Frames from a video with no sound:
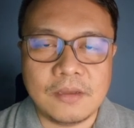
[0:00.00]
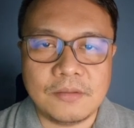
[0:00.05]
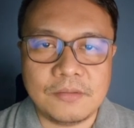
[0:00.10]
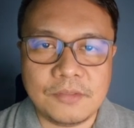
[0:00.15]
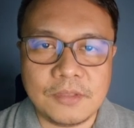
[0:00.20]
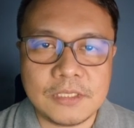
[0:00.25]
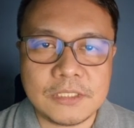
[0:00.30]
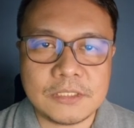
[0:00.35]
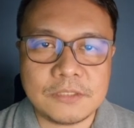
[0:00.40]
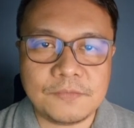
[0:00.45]

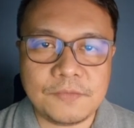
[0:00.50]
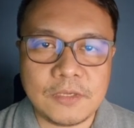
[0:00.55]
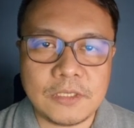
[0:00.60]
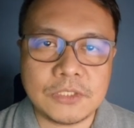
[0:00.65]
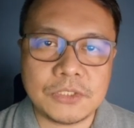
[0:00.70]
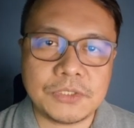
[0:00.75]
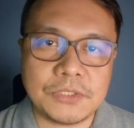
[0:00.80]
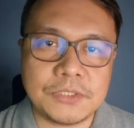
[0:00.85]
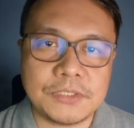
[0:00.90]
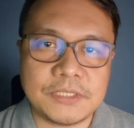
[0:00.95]
This
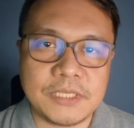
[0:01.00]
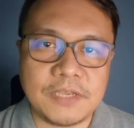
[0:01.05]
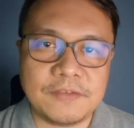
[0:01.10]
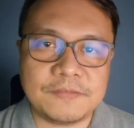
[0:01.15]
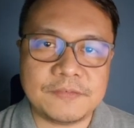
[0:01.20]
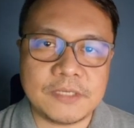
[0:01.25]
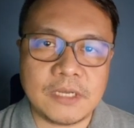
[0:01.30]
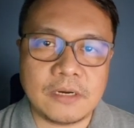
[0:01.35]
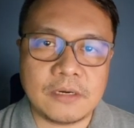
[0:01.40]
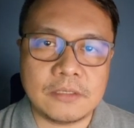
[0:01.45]
feature
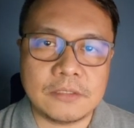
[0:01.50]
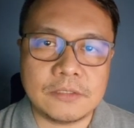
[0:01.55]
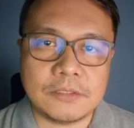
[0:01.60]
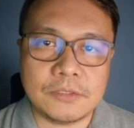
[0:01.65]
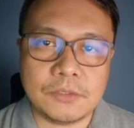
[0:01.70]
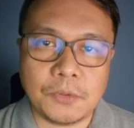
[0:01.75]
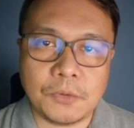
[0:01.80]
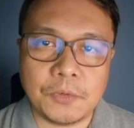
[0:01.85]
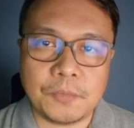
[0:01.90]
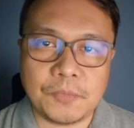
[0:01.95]
safeguards
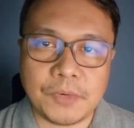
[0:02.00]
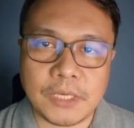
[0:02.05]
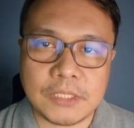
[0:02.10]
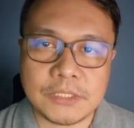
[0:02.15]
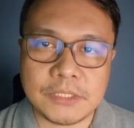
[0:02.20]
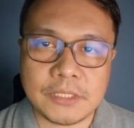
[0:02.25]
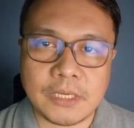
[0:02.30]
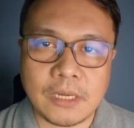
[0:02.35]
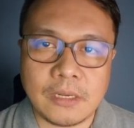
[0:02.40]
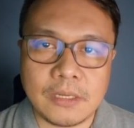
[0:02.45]
your
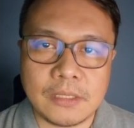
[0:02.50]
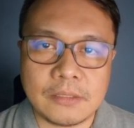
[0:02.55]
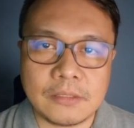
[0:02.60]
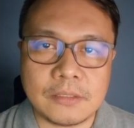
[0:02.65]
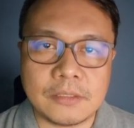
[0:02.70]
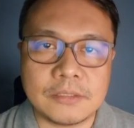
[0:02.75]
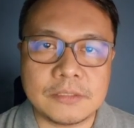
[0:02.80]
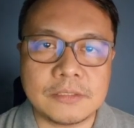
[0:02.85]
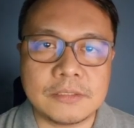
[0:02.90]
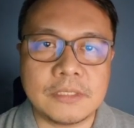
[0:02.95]
project
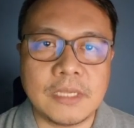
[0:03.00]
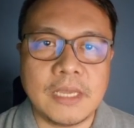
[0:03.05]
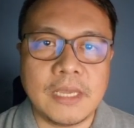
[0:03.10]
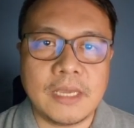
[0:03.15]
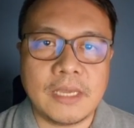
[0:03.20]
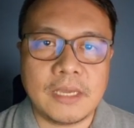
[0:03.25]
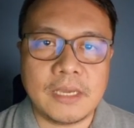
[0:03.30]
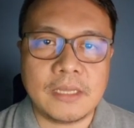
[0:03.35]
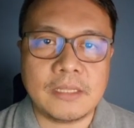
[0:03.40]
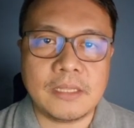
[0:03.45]
calendars
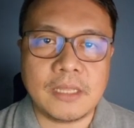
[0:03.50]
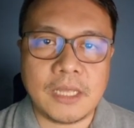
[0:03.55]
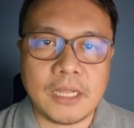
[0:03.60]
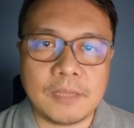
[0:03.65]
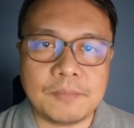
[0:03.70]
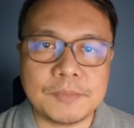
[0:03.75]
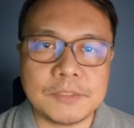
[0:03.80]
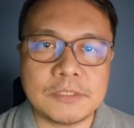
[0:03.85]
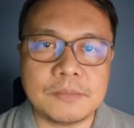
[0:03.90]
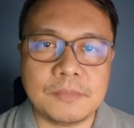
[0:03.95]
and
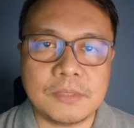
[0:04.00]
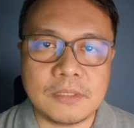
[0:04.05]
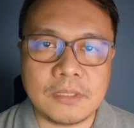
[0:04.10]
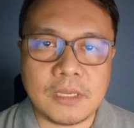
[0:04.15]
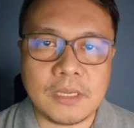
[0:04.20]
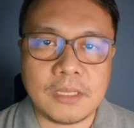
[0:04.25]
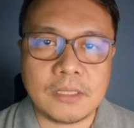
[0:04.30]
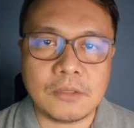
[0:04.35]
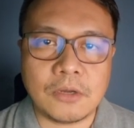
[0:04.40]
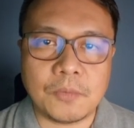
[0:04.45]
helps
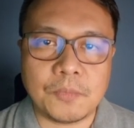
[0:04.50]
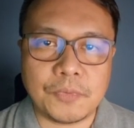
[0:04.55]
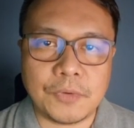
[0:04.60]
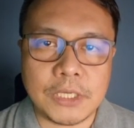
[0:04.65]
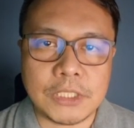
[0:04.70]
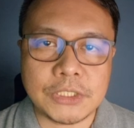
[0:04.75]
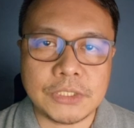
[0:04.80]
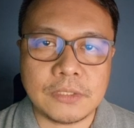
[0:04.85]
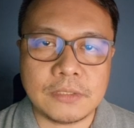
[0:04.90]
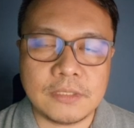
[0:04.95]
maintain
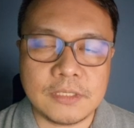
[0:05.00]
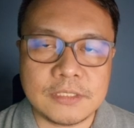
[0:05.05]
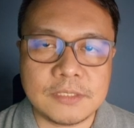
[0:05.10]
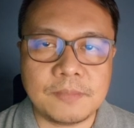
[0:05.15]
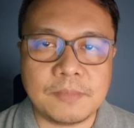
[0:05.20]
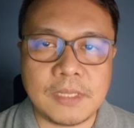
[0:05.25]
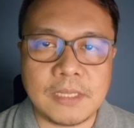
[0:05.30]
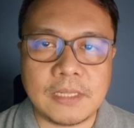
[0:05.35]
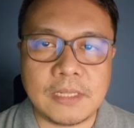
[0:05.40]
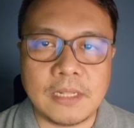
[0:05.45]
operational
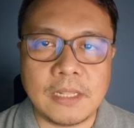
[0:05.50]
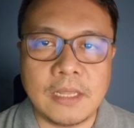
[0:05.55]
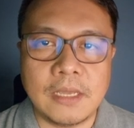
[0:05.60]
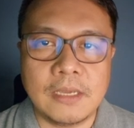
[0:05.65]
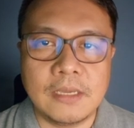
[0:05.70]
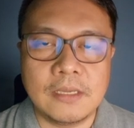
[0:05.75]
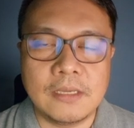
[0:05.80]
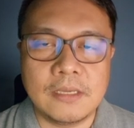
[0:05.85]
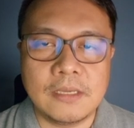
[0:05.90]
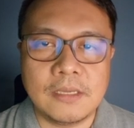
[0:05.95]
discipline,
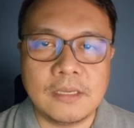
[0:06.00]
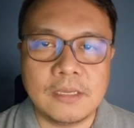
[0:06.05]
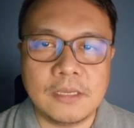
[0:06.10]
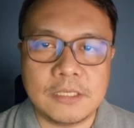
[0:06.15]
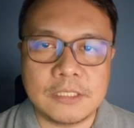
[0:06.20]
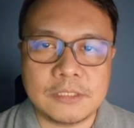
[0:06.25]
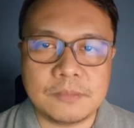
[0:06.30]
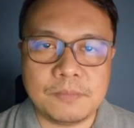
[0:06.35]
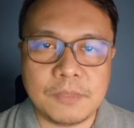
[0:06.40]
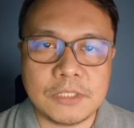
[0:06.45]

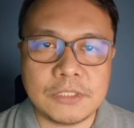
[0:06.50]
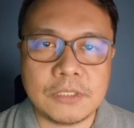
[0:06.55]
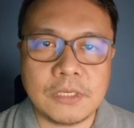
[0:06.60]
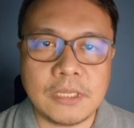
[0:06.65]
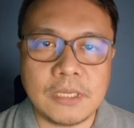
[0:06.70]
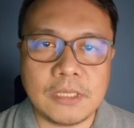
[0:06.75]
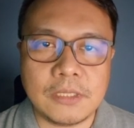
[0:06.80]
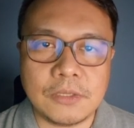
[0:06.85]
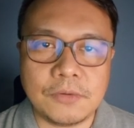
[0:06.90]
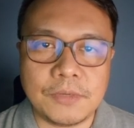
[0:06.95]

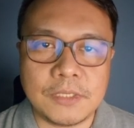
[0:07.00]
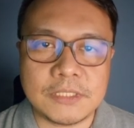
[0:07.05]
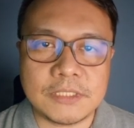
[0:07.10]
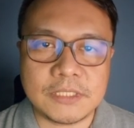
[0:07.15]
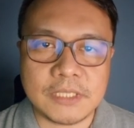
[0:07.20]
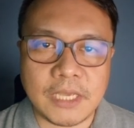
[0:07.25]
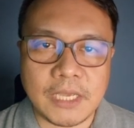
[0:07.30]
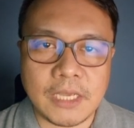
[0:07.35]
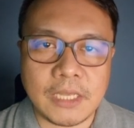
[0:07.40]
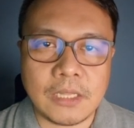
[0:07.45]
especially during
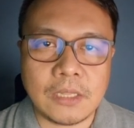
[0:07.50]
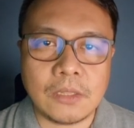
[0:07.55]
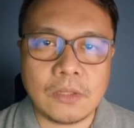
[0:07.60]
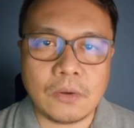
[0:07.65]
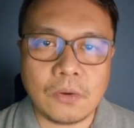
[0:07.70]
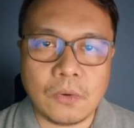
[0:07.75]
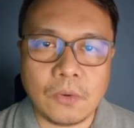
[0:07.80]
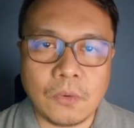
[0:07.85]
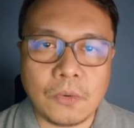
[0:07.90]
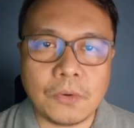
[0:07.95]
scale
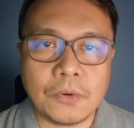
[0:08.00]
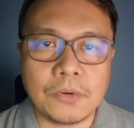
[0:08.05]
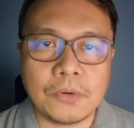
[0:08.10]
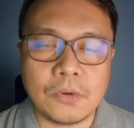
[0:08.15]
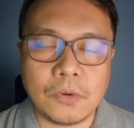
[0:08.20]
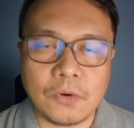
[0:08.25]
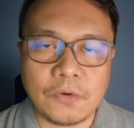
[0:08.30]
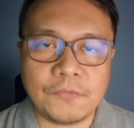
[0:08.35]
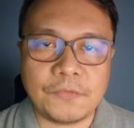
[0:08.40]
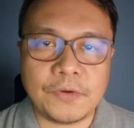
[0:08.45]
or
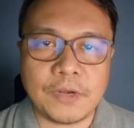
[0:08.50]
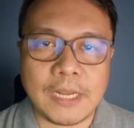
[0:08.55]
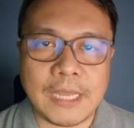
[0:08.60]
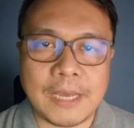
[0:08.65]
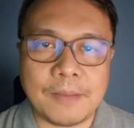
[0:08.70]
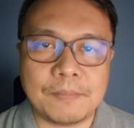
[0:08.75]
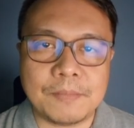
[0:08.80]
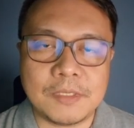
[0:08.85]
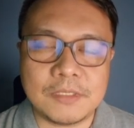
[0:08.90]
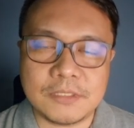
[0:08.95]

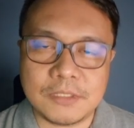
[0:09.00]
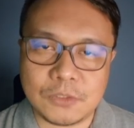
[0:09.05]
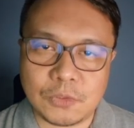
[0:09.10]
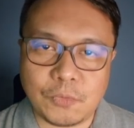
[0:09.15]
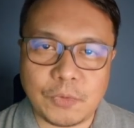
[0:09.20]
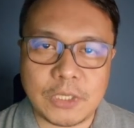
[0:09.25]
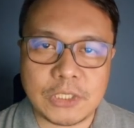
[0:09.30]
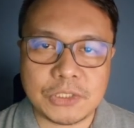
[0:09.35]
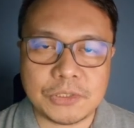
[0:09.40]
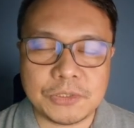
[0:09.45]
overlap
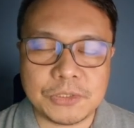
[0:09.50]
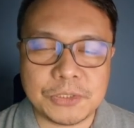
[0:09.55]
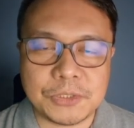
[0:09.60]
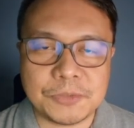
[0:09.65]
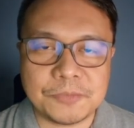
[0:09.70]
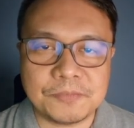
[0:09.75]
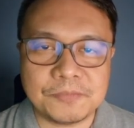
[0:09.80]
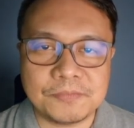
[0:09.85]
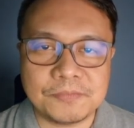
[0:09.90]
situations.